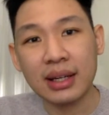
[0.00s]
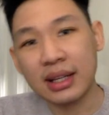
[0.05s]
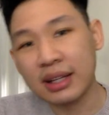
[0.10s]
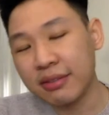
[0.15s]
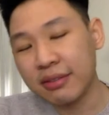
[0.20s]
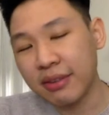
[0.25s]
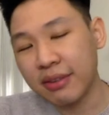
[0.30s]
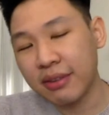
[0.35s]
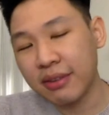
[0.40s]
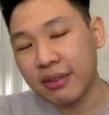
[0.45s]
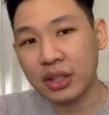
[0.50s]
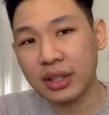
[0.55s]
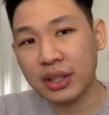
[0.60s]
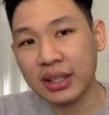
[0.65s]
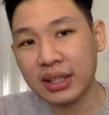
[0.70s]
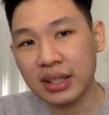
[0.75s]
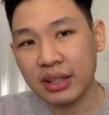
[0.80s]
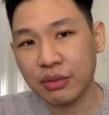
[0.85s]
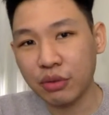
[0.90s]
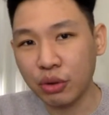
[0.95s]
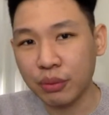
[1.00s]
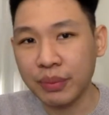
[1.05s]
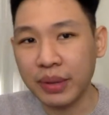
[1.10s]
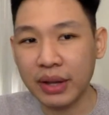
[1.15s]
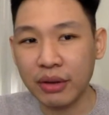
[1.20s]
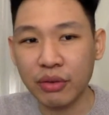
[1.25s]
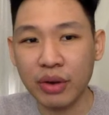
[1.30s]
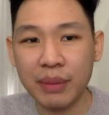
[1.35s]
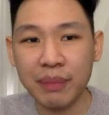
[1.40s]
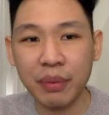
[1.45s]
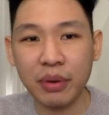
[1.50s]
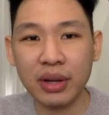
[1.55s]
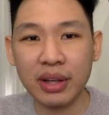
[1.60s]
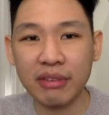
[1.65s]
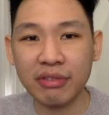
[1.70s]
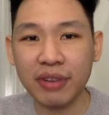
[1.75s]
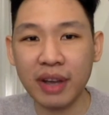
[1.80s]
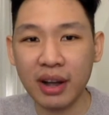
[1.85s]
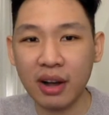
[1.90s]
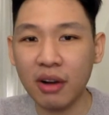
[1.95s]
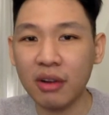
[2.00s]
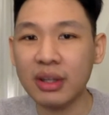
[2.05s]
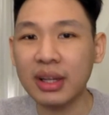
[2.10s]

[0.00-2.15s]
Eventually it will be a ripple effect.